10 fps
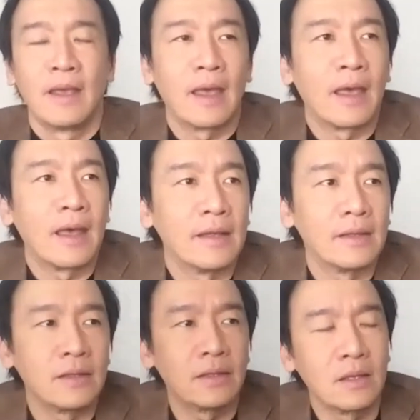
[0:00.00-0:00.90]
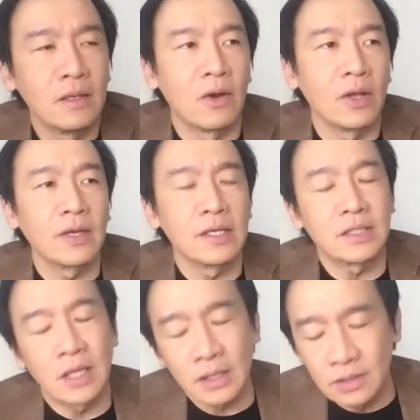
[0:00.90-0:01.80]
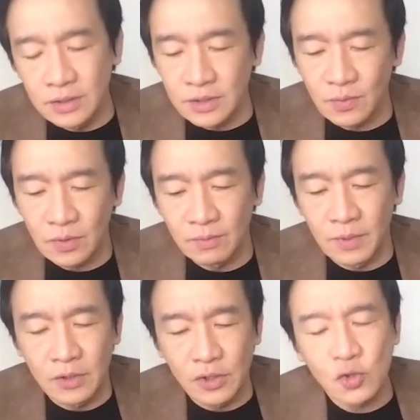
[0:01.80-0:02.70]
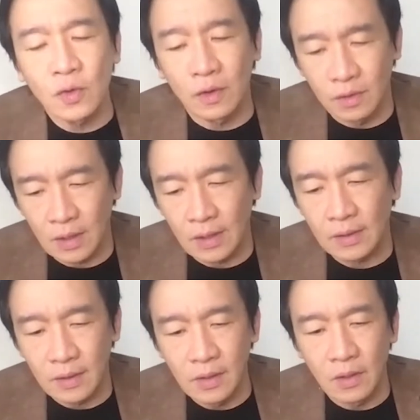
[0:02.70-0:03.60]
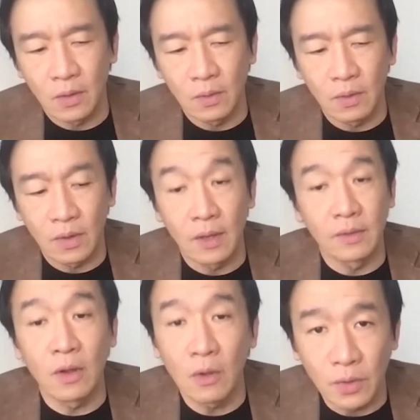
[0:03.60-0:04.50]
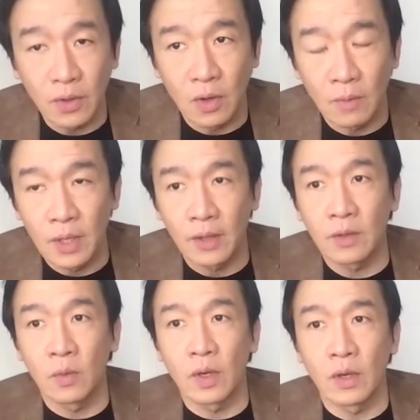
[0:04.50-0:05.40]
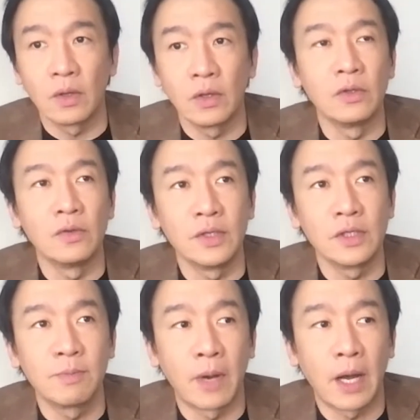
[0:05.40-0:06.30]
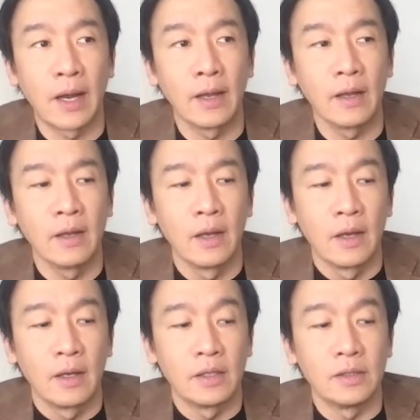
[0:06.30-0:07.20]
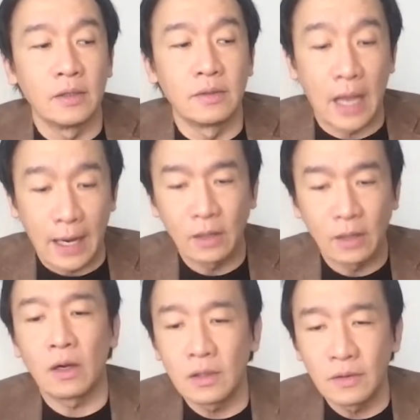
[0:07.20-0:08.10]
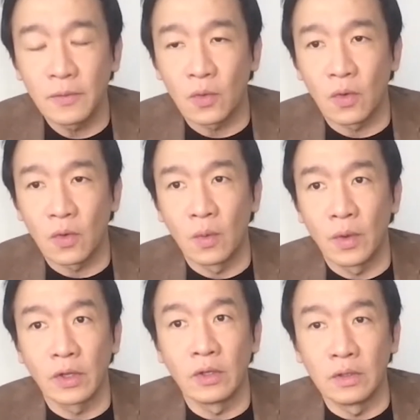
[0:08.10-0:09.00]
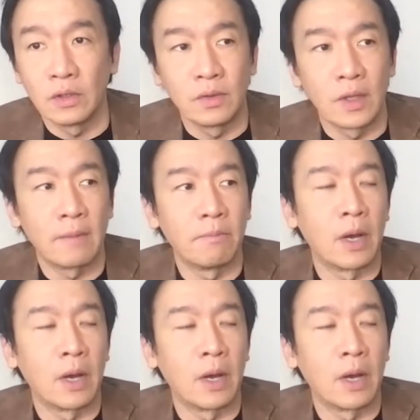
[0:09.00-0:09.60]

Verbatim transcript: and you know i think as an actor you just want to be assured that you know uh, no you know i mean either we're going to do this by dialogue or we're going to do that